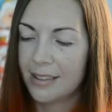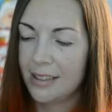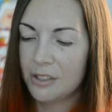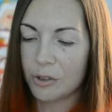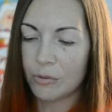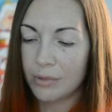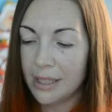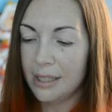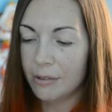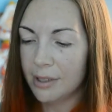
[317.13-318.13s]
These are
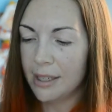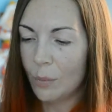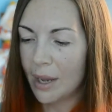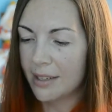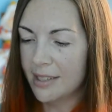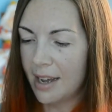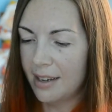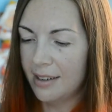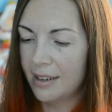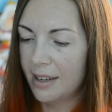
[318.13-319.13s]
really, really well
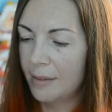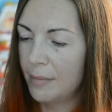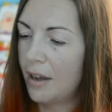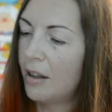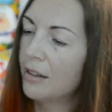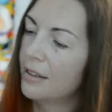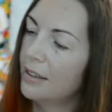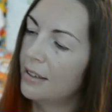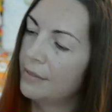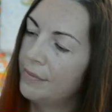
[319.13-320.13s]
done. All
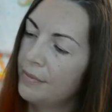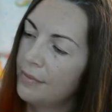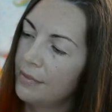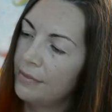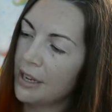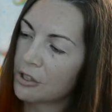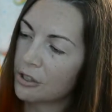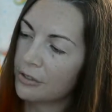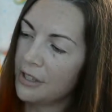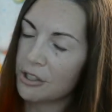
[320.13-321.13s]
the
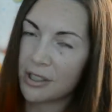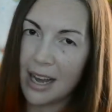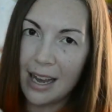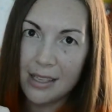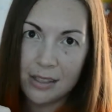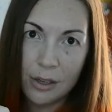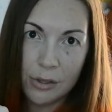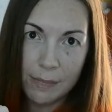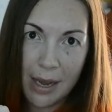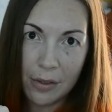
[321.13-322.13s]
facial features, the eyes,
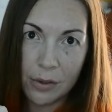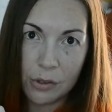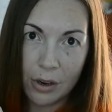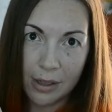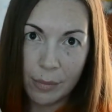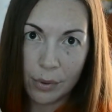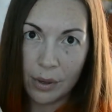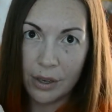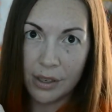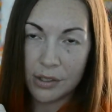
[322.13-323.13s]
nose, mouth, those are all
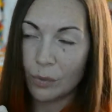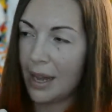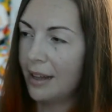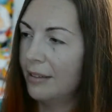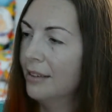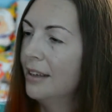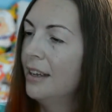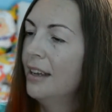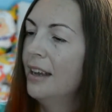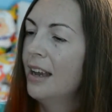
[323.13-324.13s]
embroidered as well.
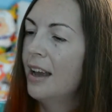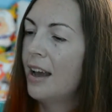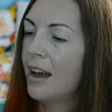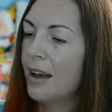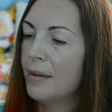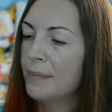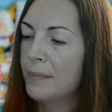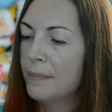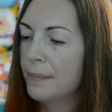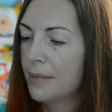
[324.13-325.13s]
Let
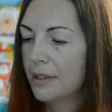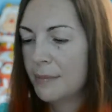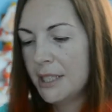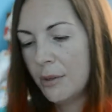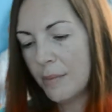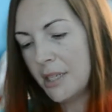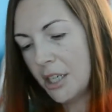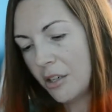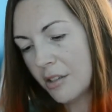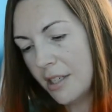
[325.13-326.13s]
me see what
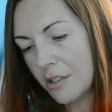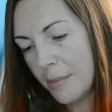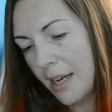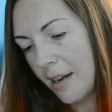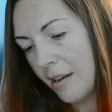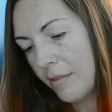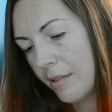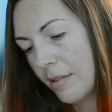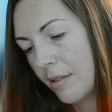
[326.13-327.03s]
materials these are made out of.